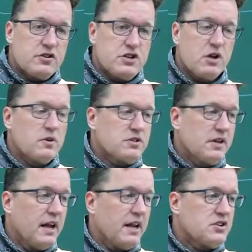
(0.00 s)
She was
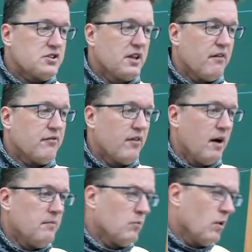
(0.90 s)
getting stuff
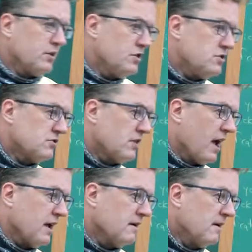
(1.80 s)
from, what did you
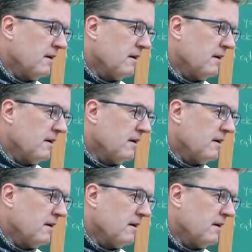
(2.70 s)
say?